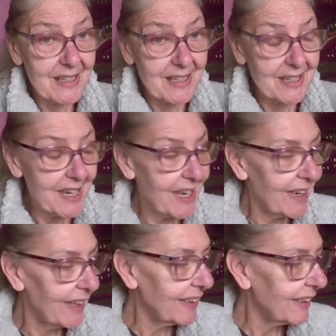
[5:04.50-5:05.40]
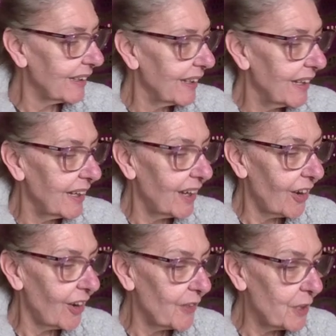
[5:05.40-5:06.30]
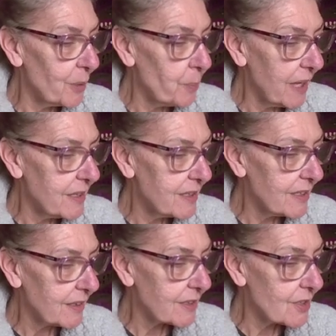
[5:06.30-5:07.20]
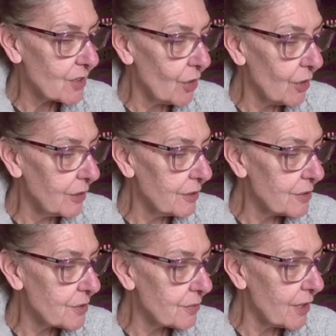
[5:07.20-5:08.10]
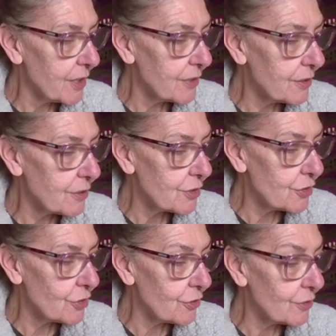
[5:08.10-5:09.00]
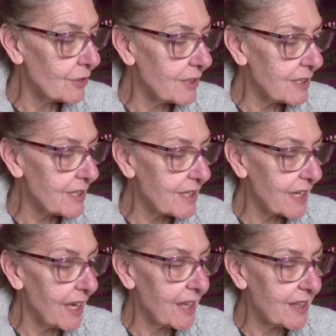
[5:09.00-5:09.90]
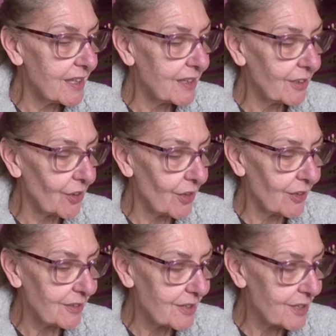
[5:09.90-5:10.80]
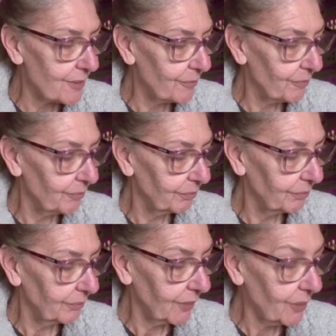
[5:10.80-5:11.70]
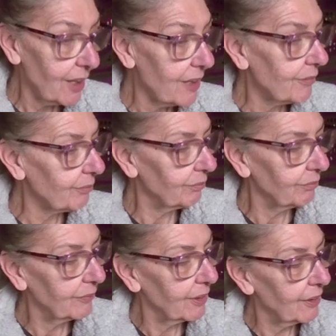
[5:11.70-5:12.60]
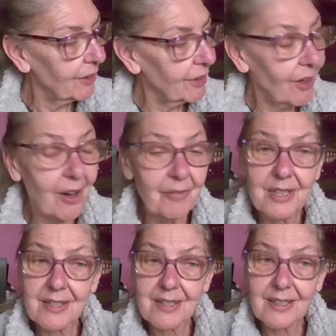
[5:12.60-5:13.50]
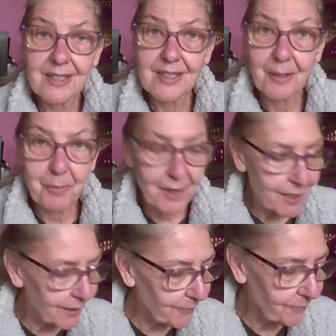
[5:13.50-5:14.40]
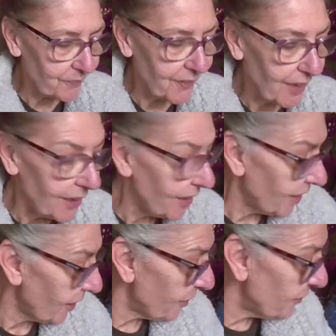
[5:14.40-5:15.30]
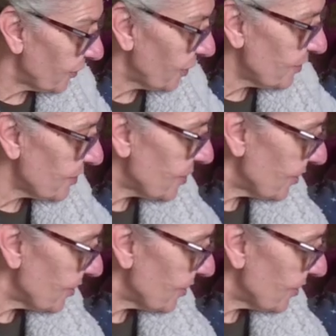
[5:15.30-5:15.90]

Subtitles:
a tag on the appendix, scholars, writers, journalists, and the occult. Okay, obviously something of note to